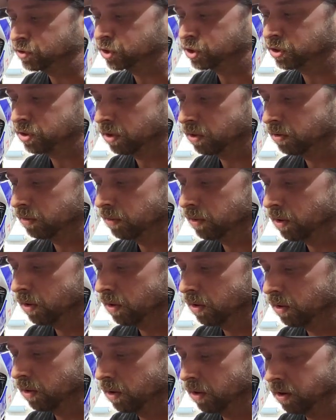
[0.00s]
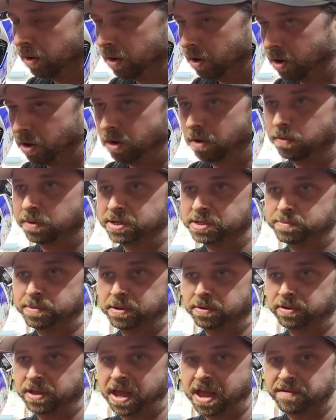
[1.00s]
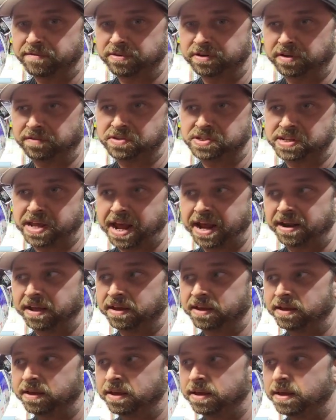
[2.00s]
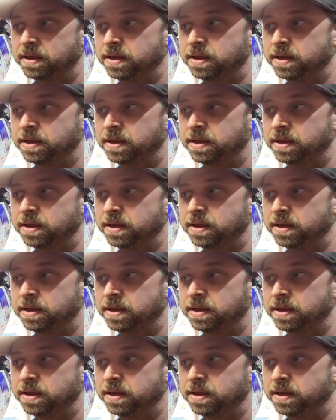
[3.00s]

You should always be able to have enough static